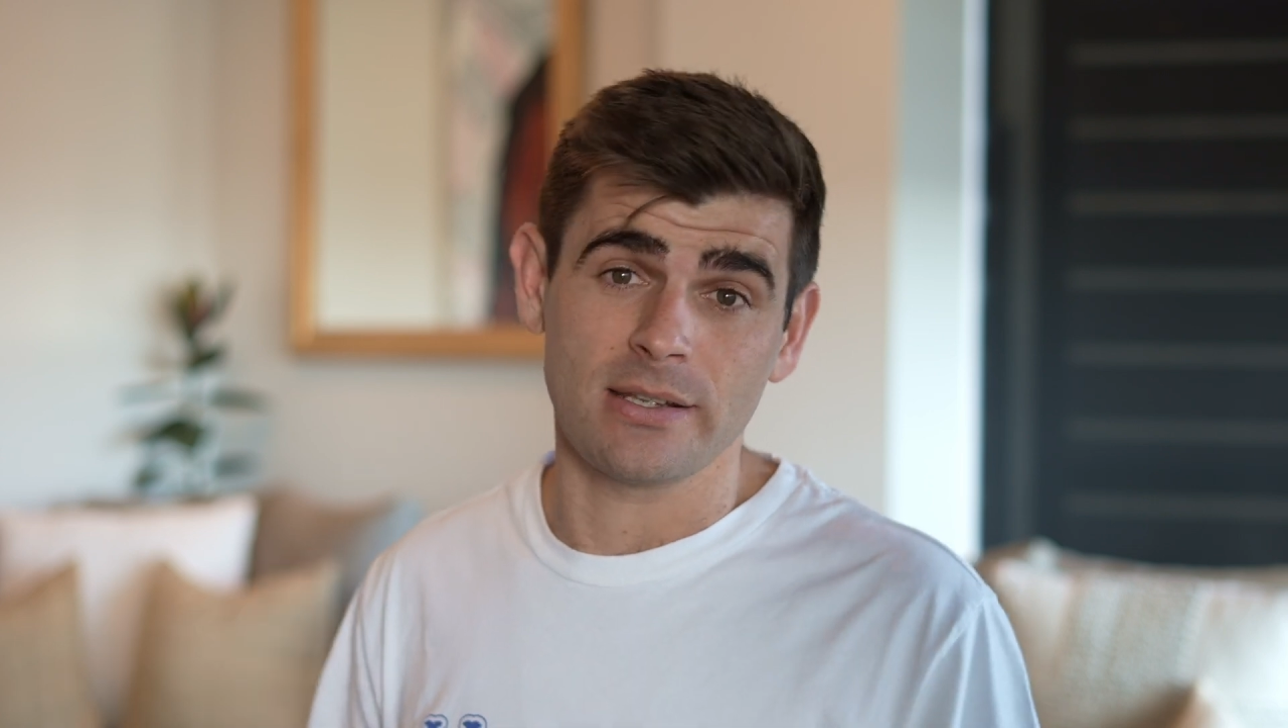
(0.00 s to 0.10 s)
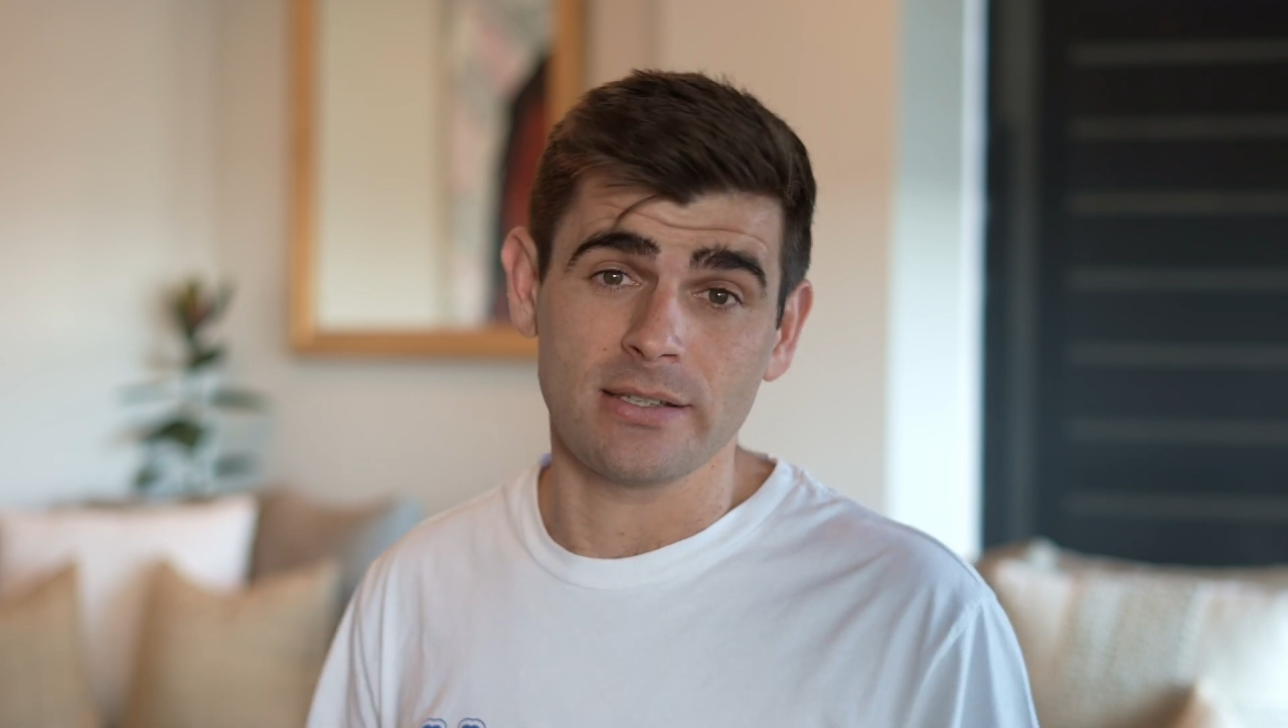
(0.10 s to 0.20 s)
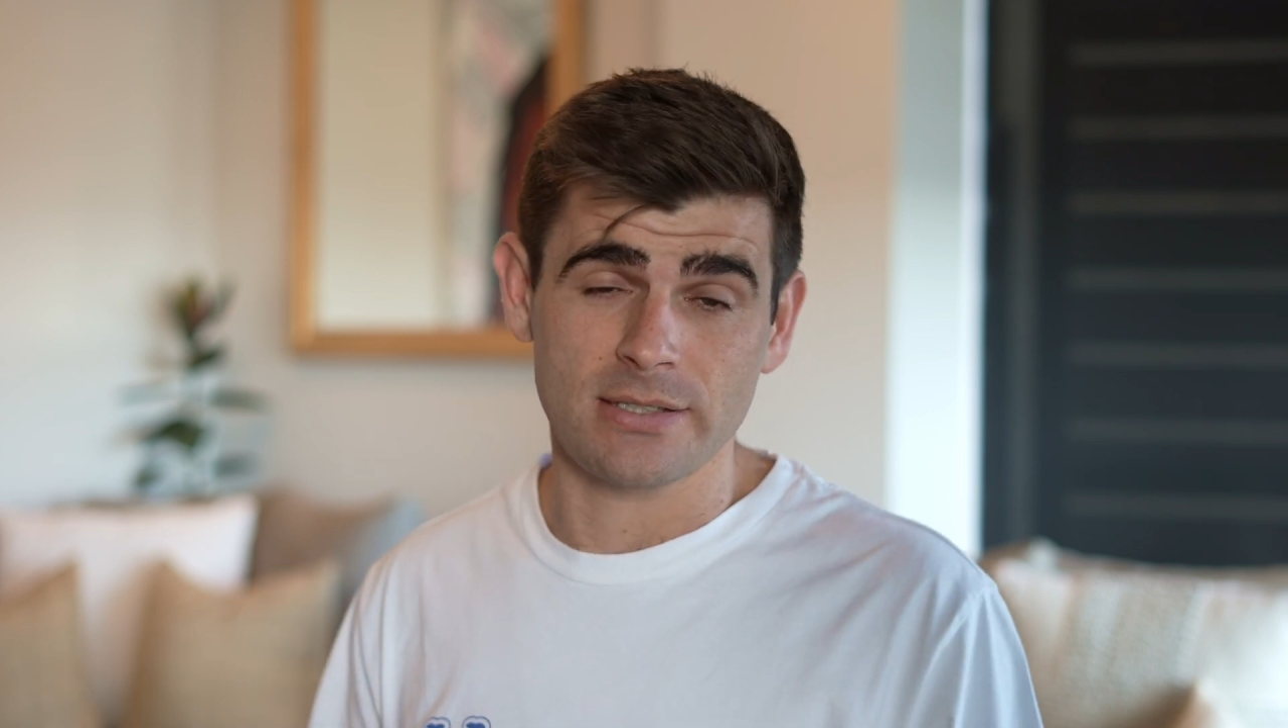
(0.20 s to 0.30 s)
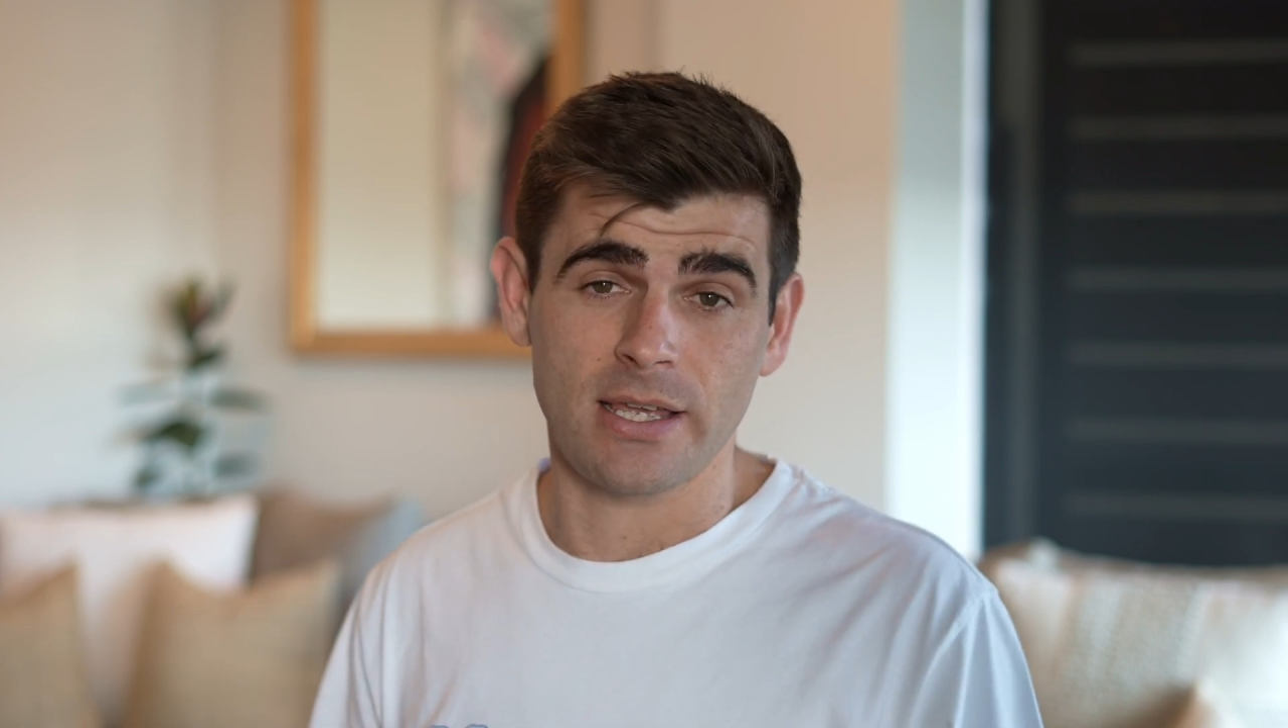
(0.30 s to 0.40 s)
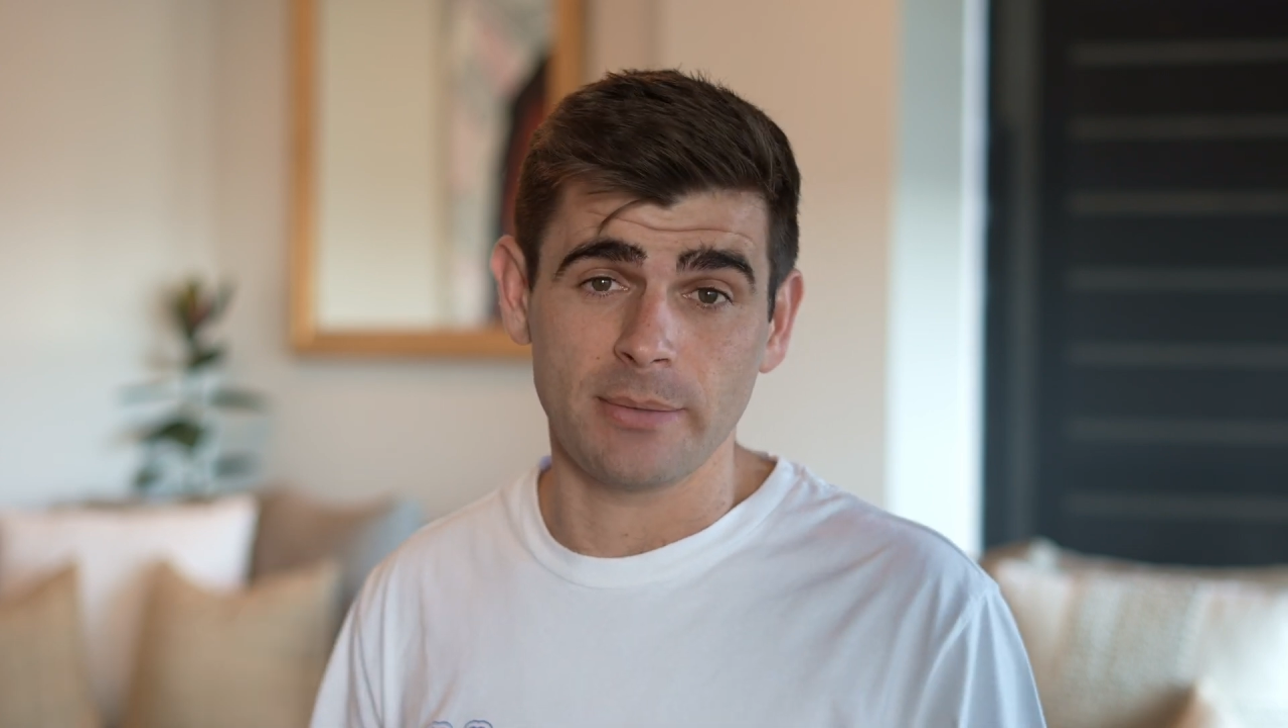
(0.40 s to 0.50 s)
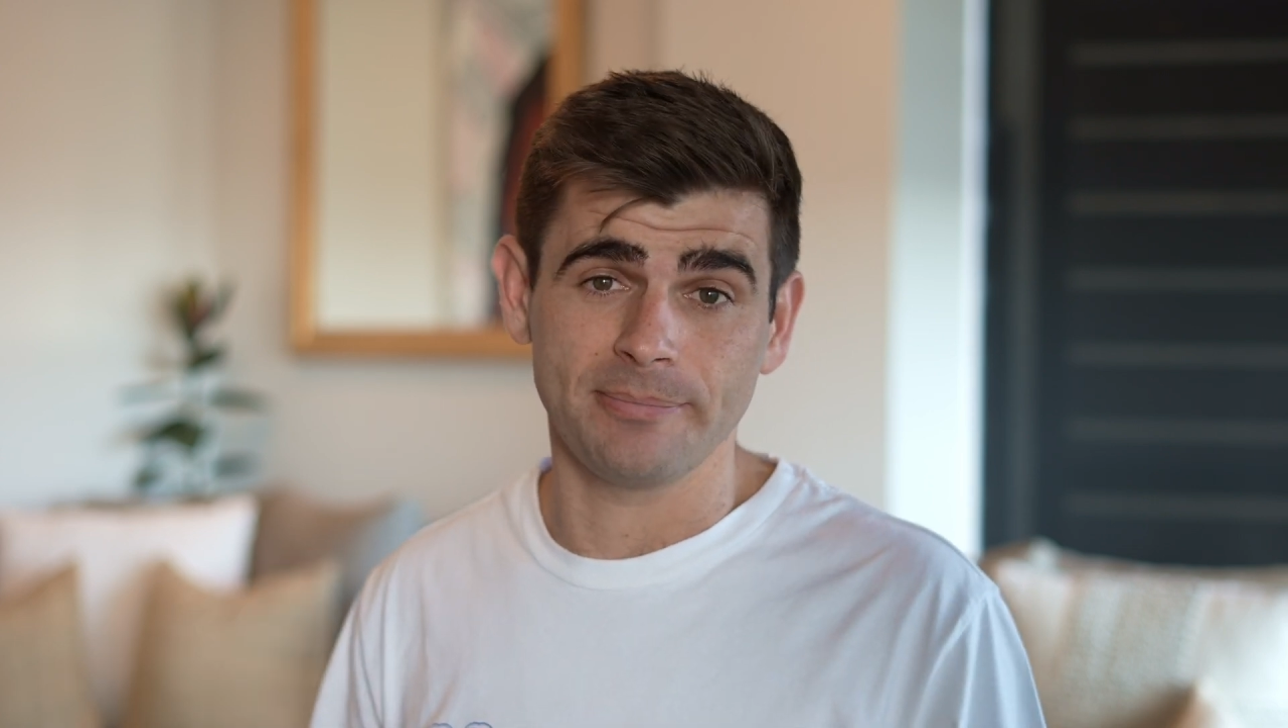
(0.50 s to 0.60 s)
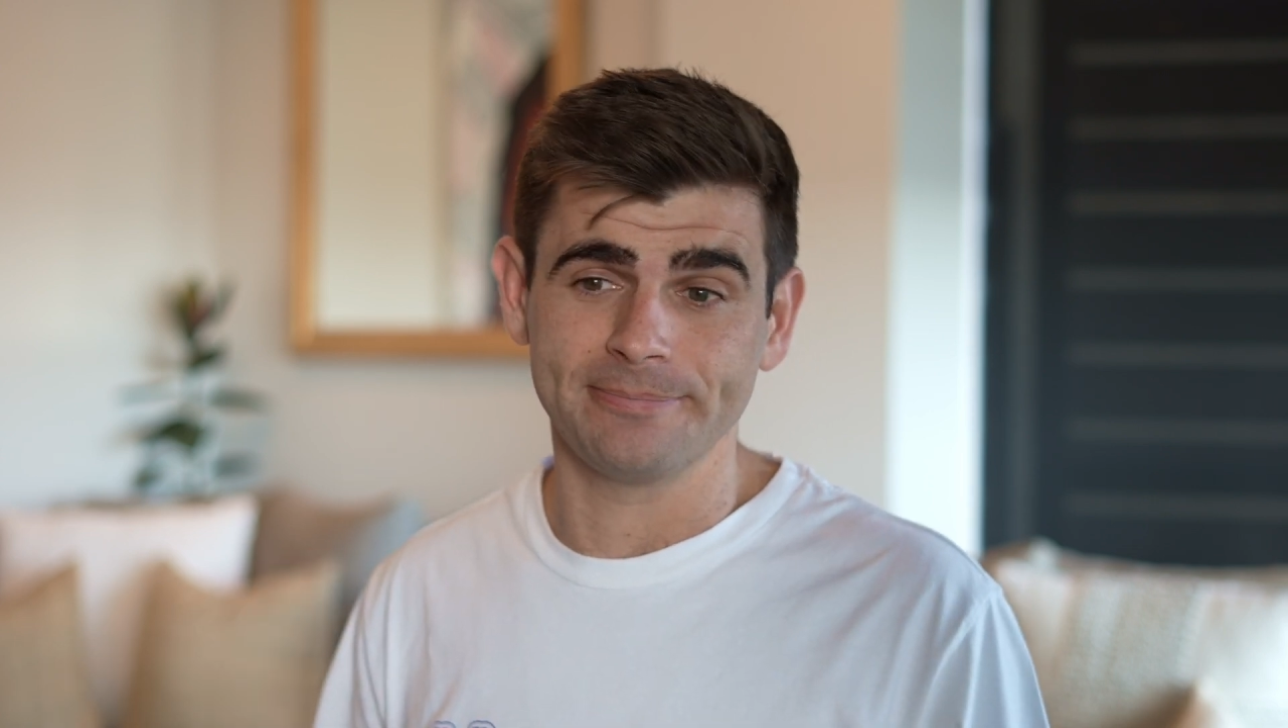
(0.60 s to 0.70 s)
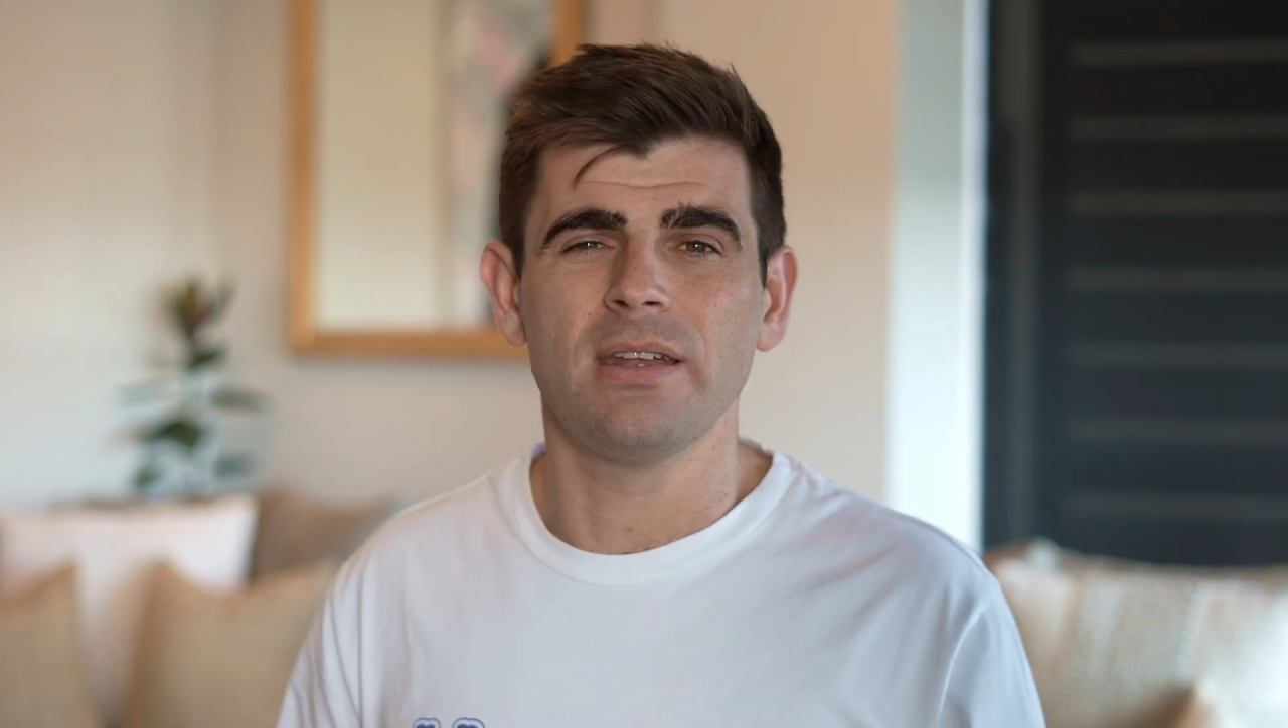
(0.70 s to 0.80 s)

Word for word: the same.